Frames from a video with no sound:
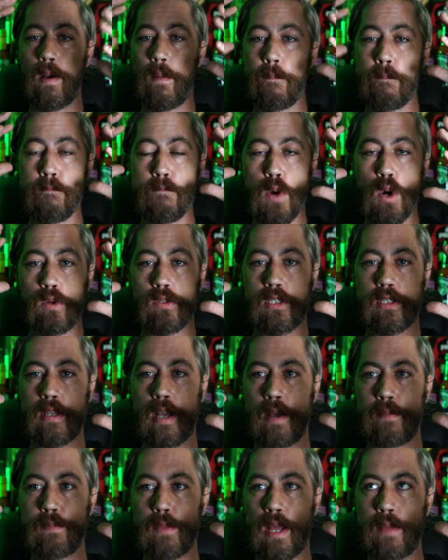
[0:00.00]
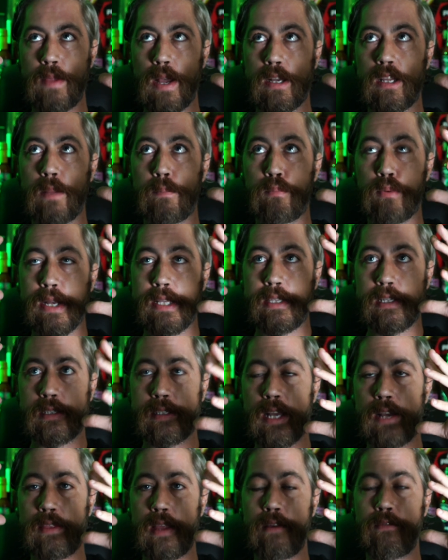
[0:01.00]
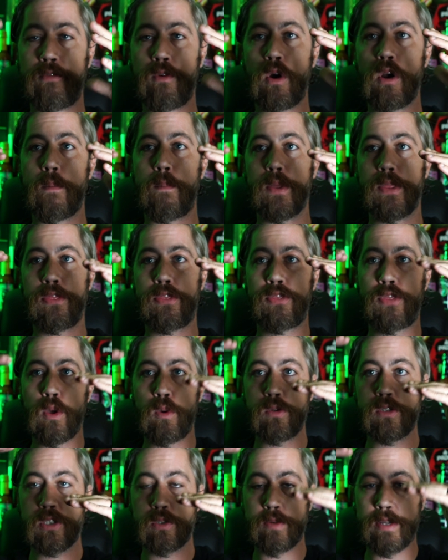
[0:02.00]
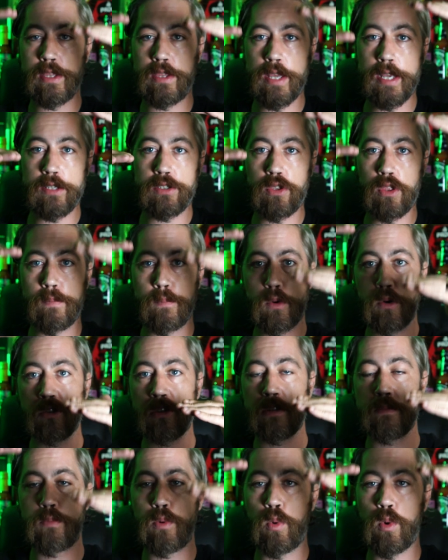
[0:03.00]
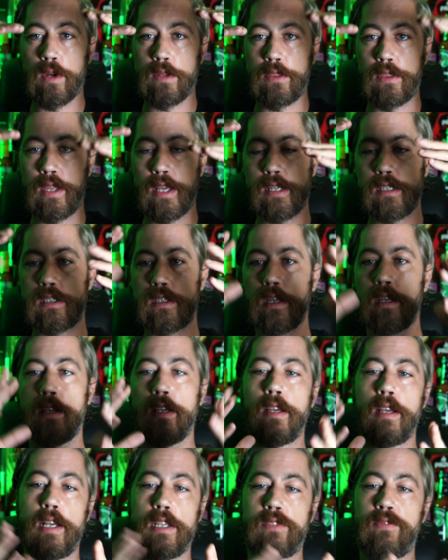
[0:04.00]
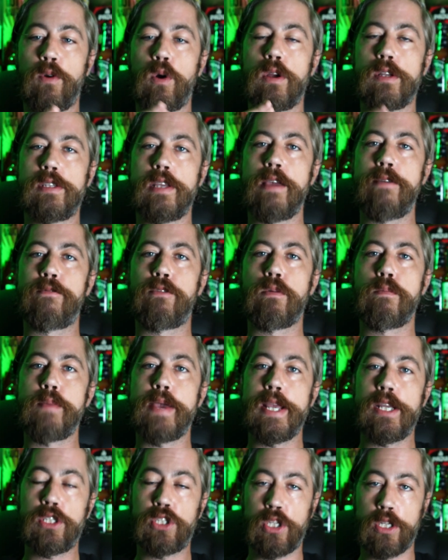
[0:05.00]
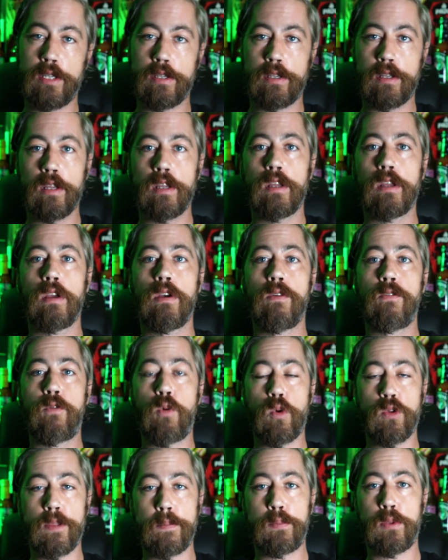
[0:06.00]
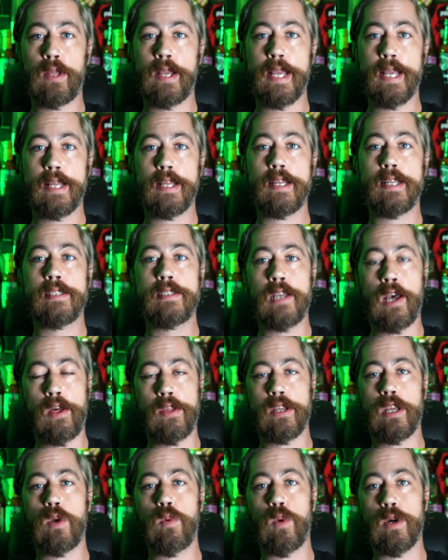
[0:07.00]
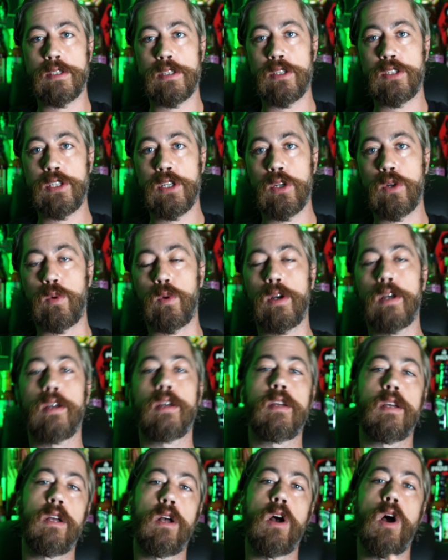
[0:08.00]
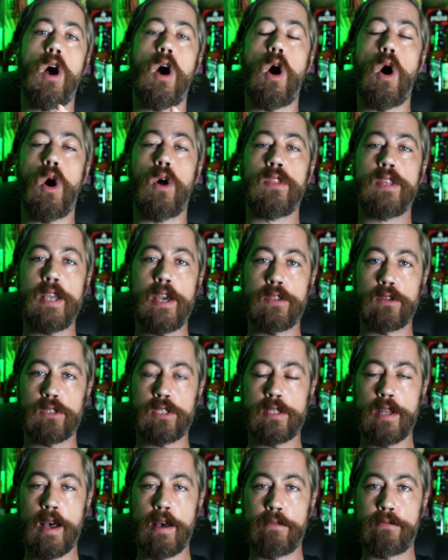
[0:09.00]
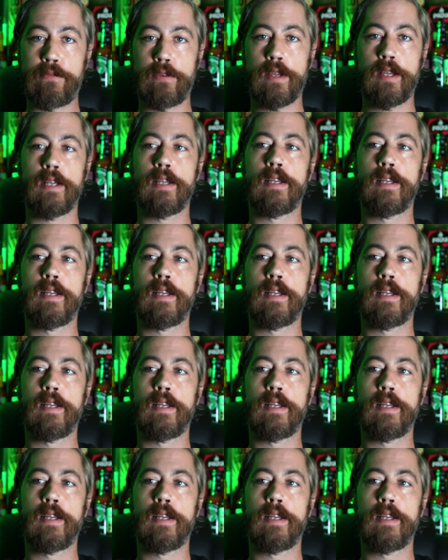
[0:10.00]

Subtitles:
I'm not going to break this down that far, but those three things are the most important things as far as information for the plant and telling it what to do. All the other stuff